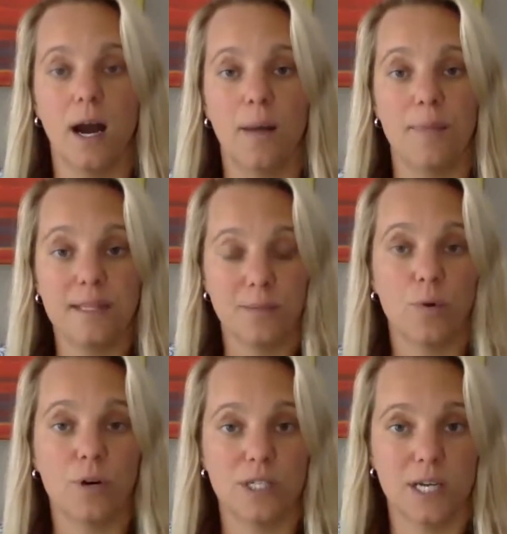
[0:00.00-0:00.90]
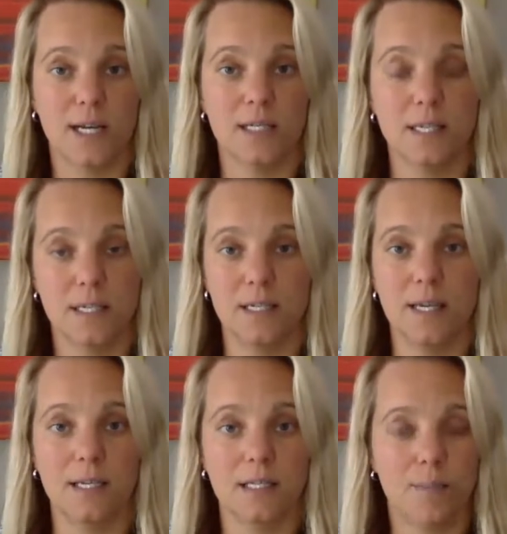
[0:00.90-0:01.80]
that's important to us, and
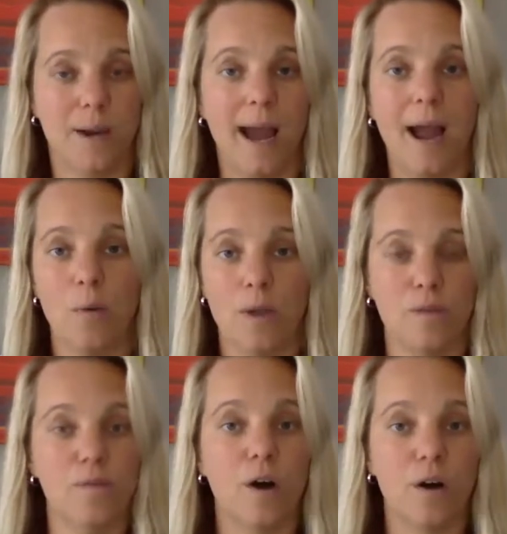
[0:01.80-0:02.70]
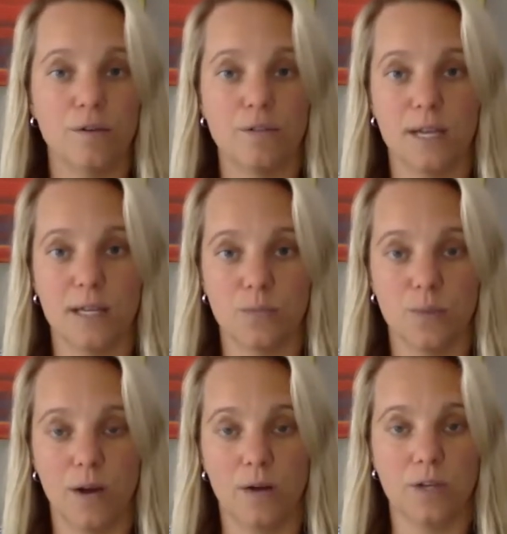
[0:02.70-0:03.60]
it's about how we evolved as
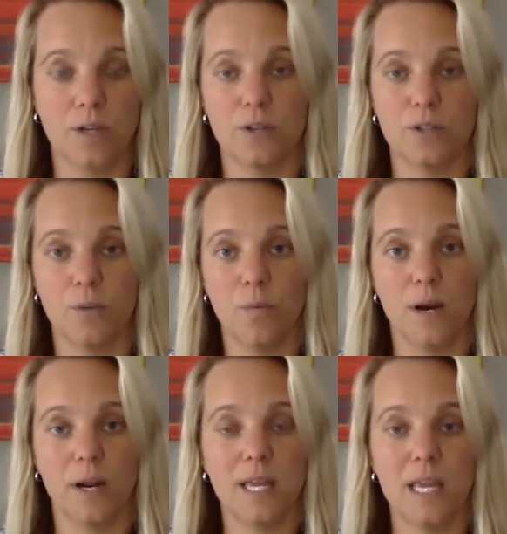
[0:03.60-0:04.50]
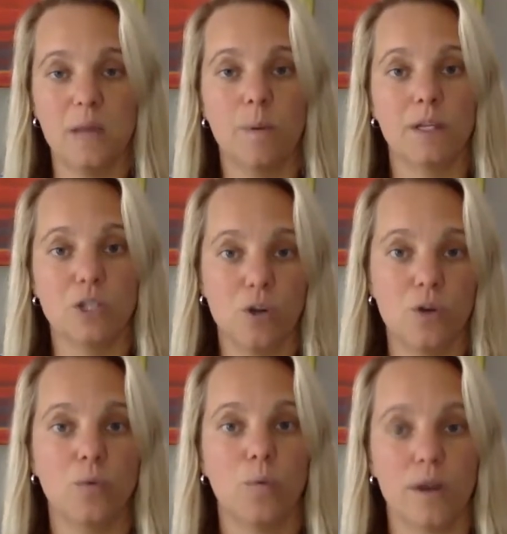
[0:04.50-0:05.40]
well. So we want to keep in
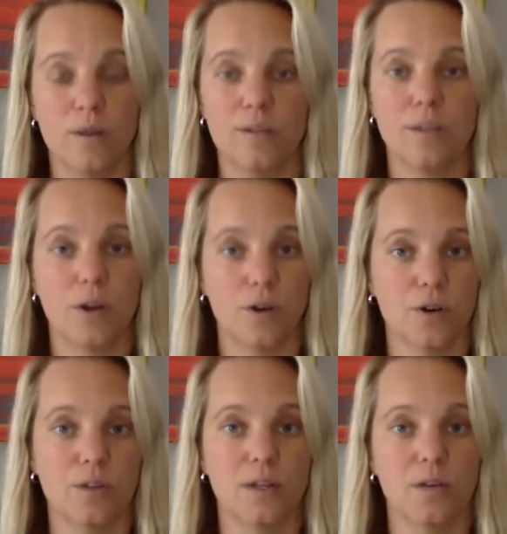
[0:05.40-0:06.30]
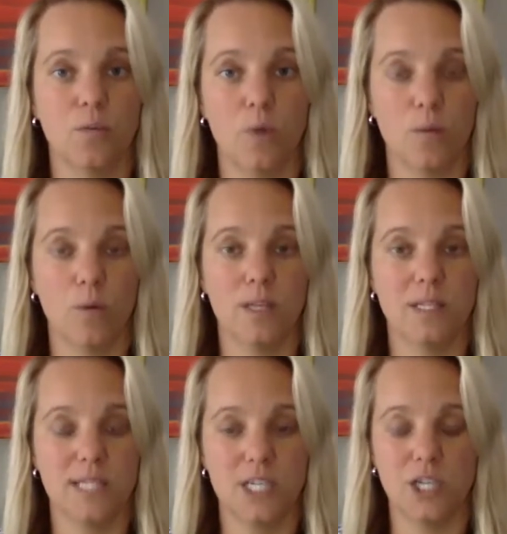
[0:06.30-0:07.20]
tune with the earth and what
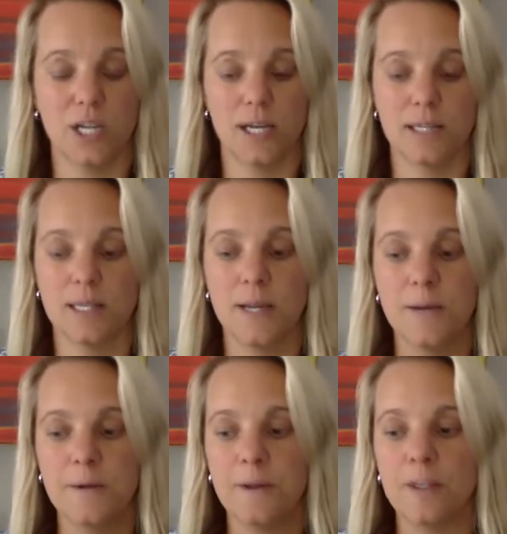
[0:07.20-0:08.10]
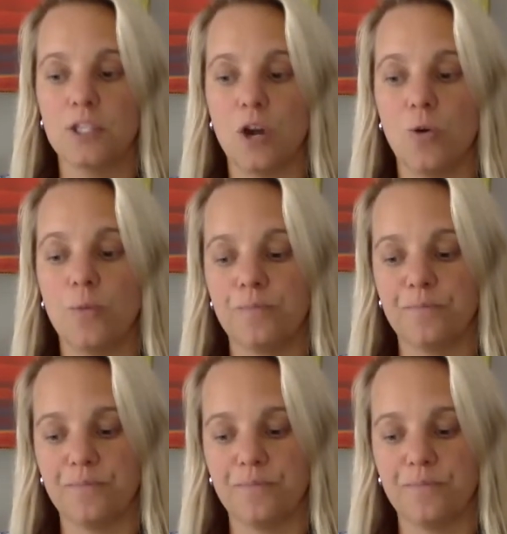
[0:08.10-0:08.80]
it's teaching us. So